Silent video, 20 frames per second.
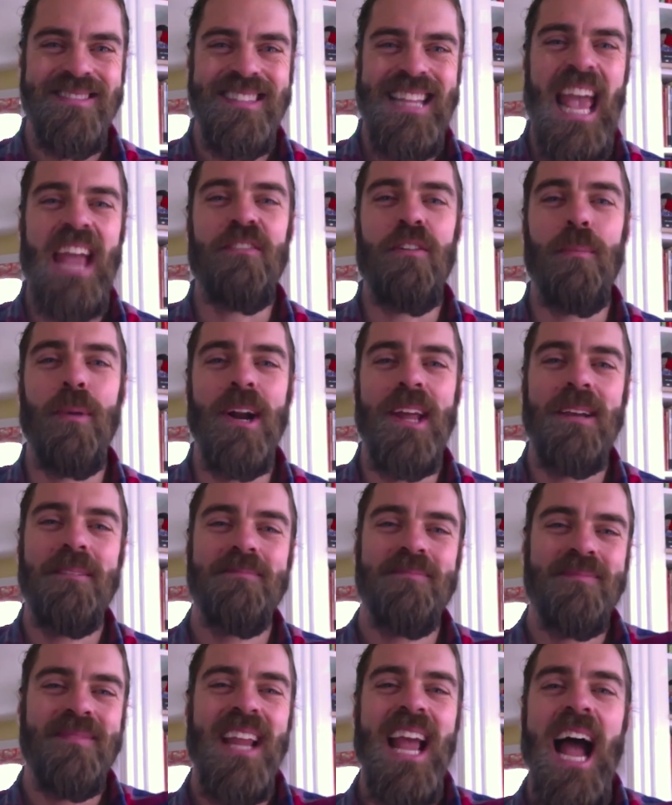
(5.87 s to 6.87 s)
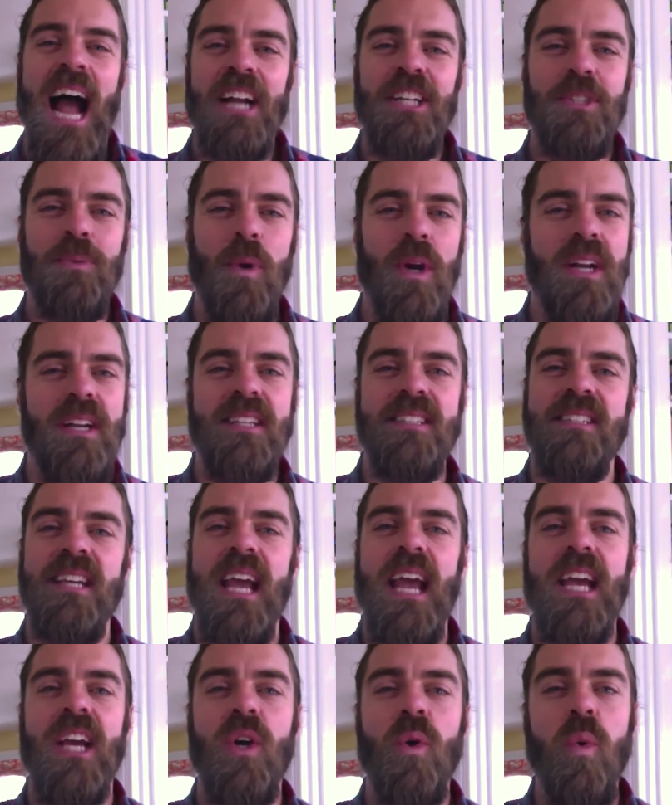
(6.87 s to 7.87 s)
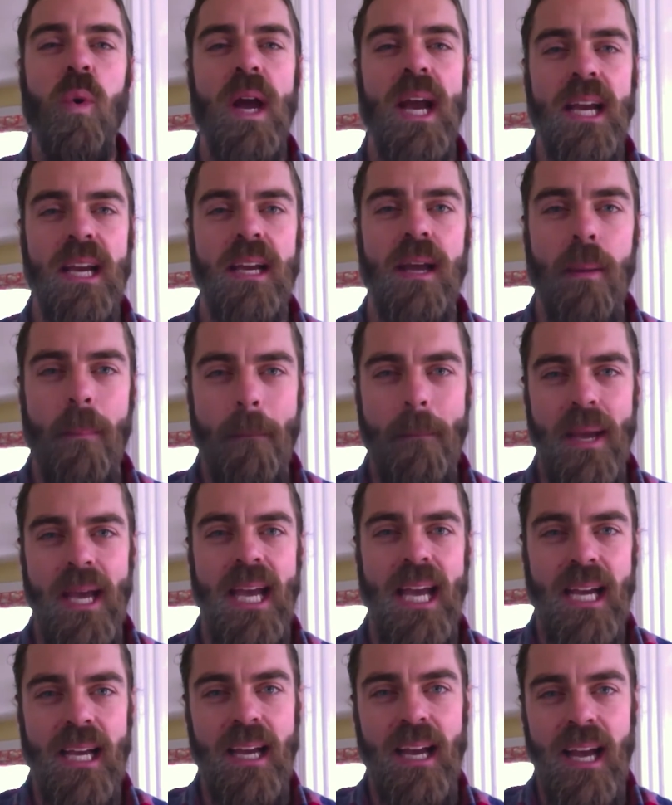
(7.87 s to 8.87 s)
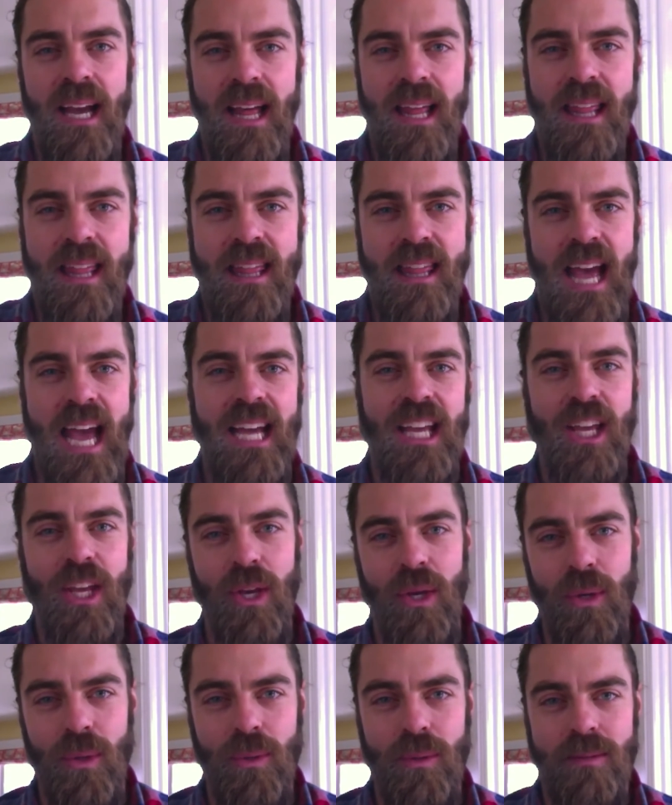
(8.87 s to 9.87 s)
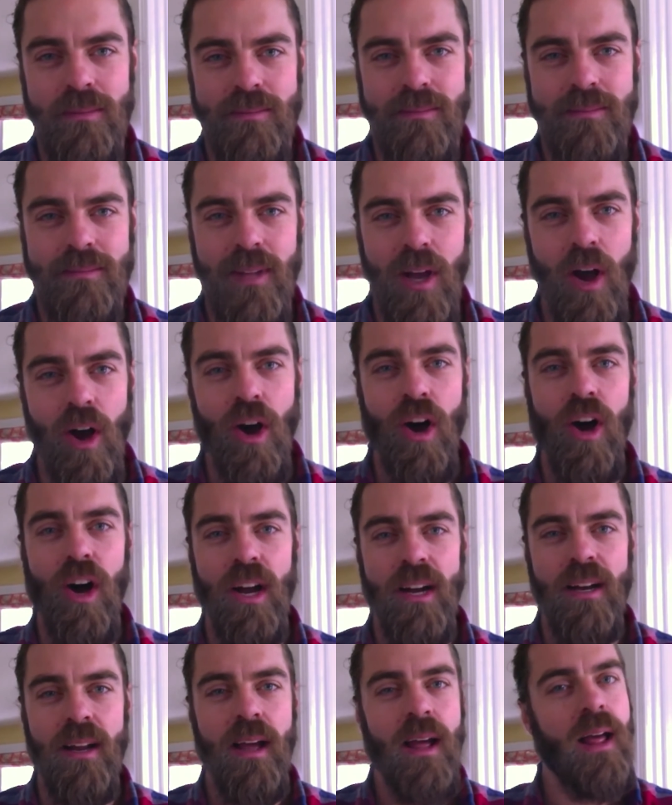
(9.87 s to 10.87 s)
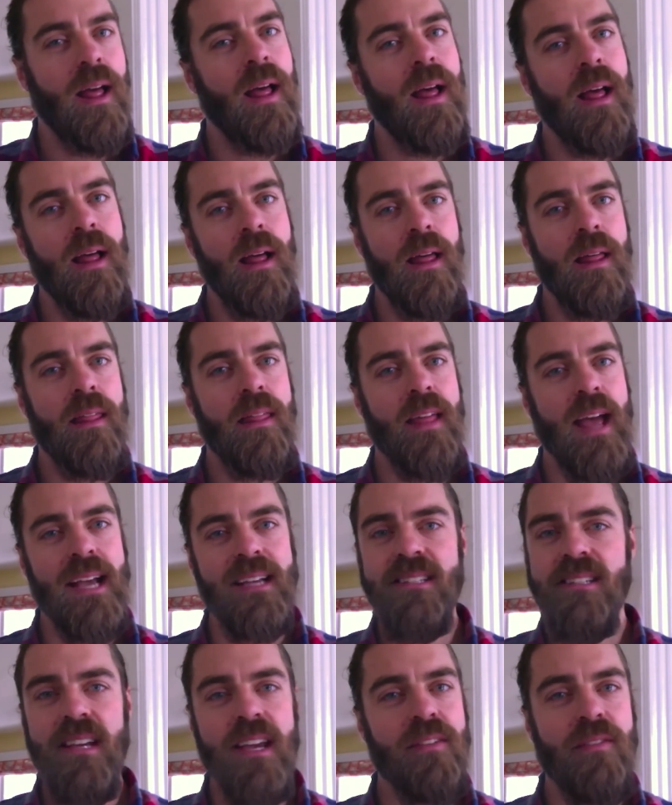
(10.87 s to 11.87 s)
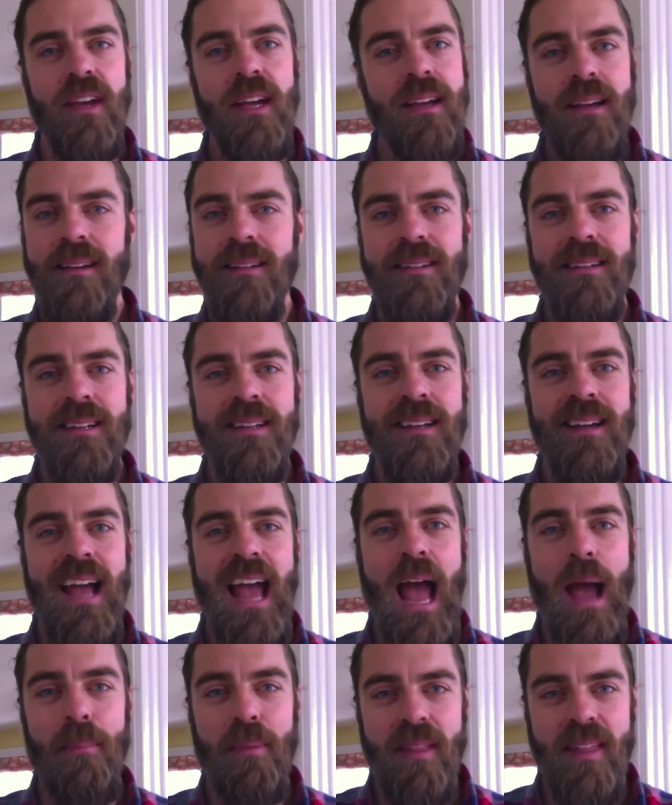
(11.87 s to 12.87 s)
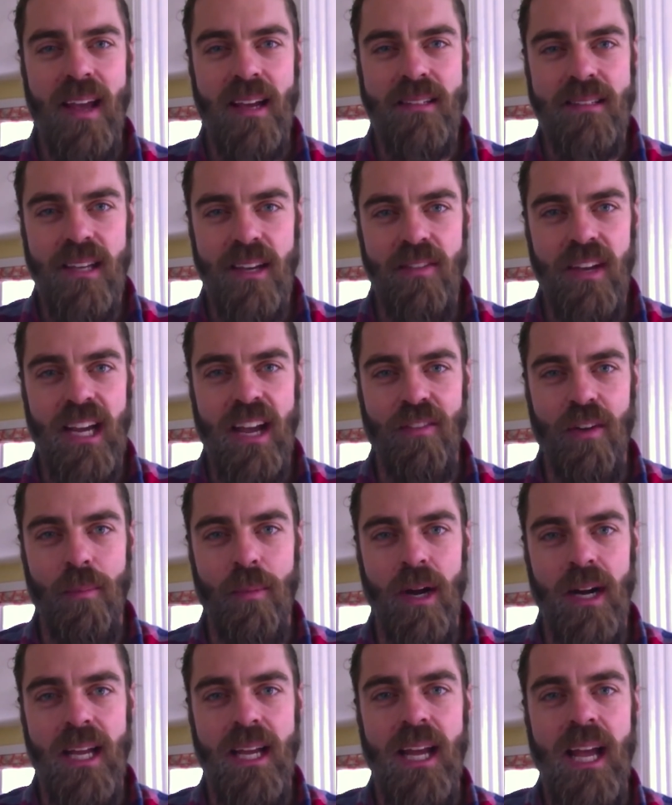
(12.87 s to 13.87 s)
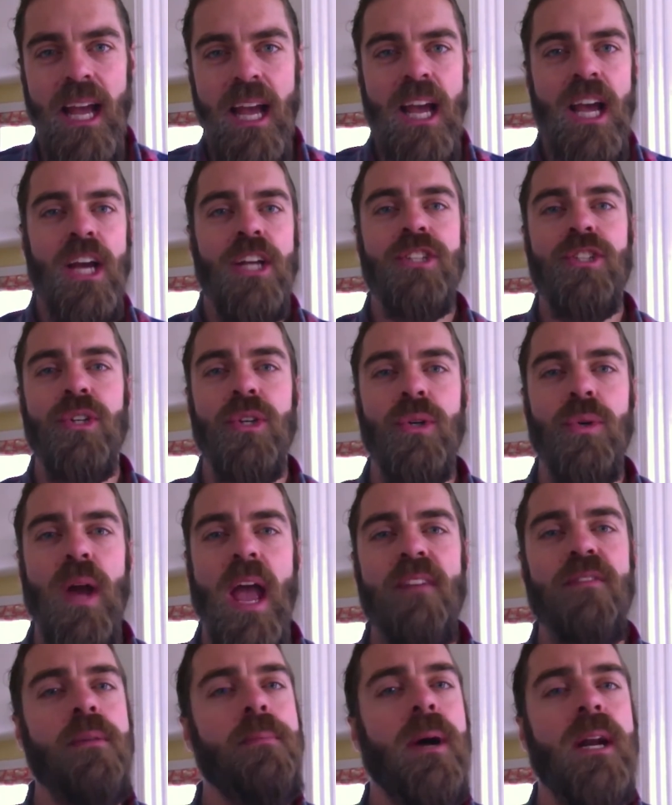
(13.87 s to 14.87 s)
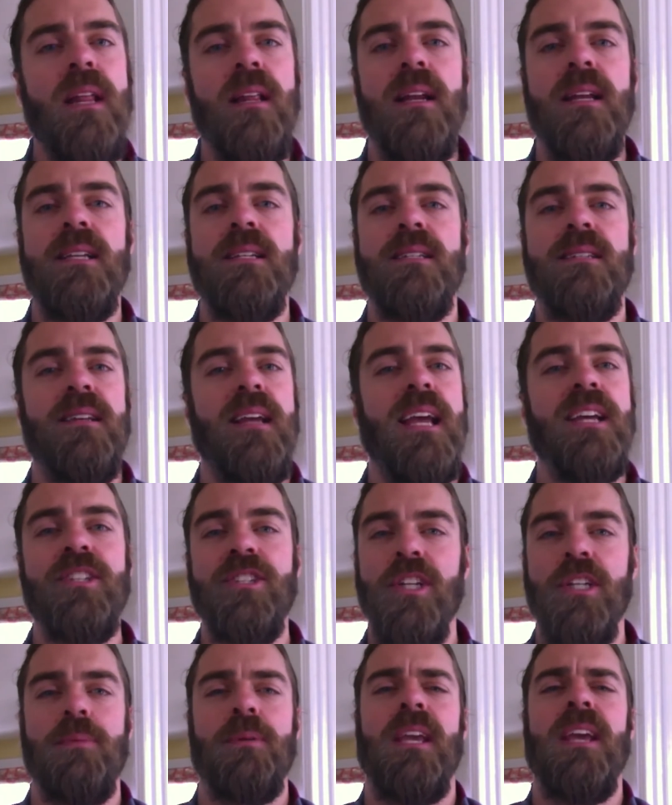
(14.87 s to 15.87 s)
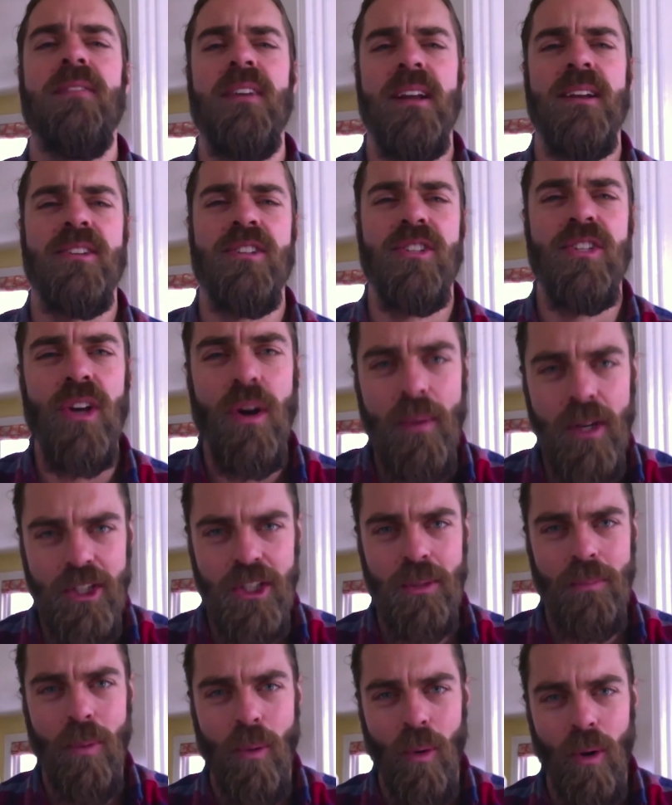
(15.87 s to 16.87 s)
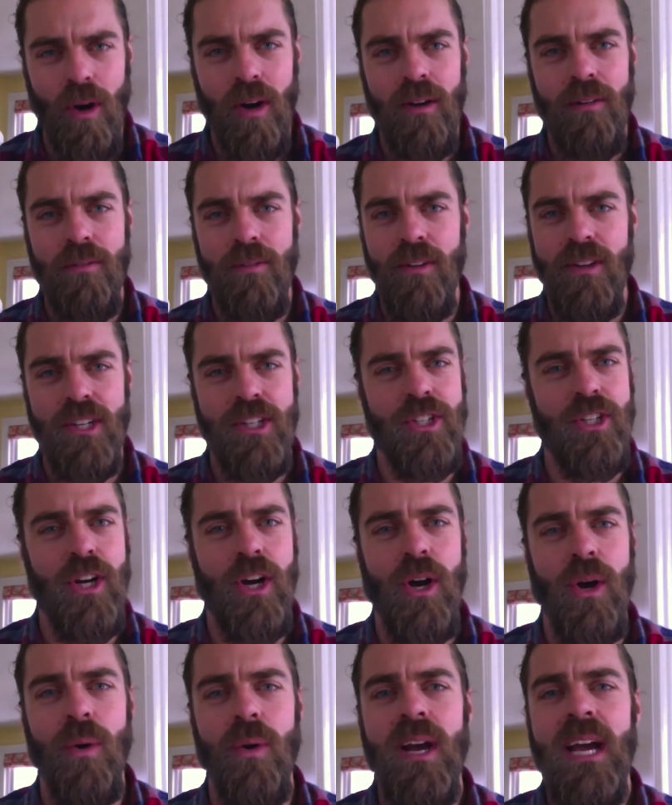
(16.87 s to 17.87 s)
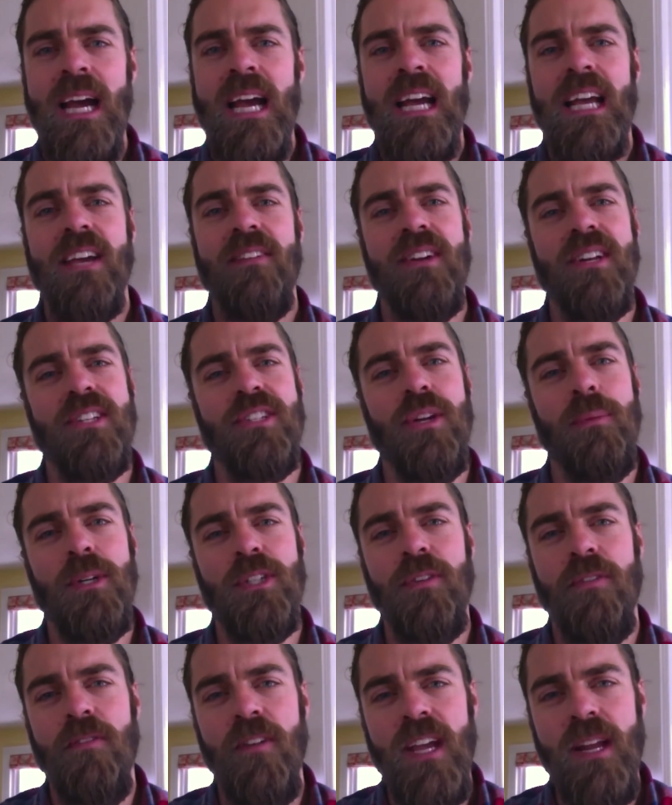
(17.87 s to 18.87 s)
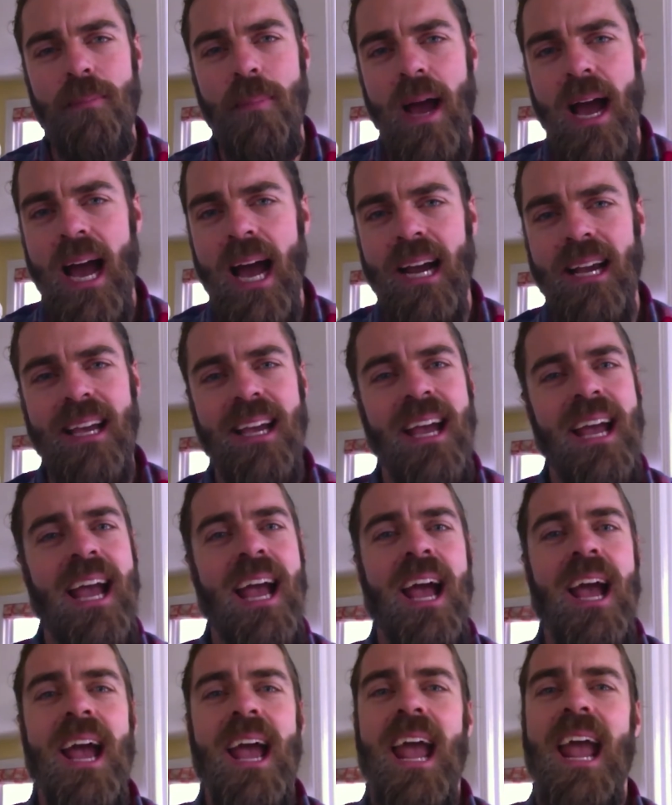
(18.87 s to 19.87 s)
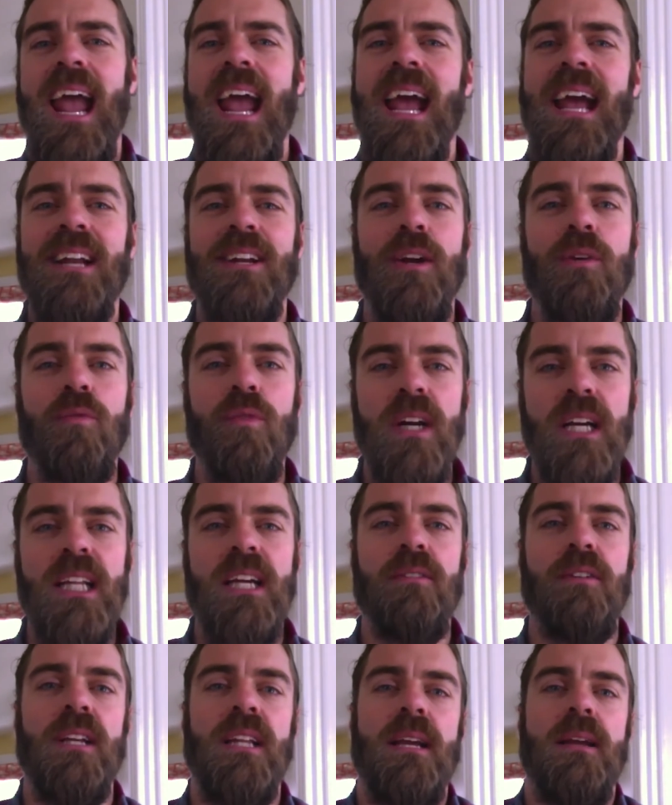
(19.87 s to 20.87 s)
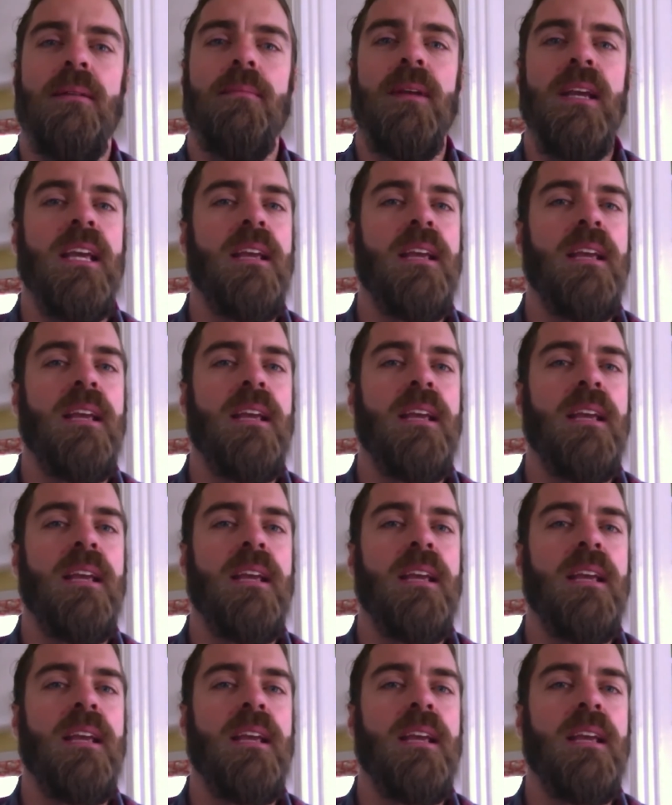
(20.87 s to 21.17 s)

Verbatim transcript: Hey everybody, I just wanted to say a quick, big thank you on Thanksgiving. Happy Thanksgiving, everybody. To everybody that is, is just giving us so much support for this show, giving us so much feedback, and really, really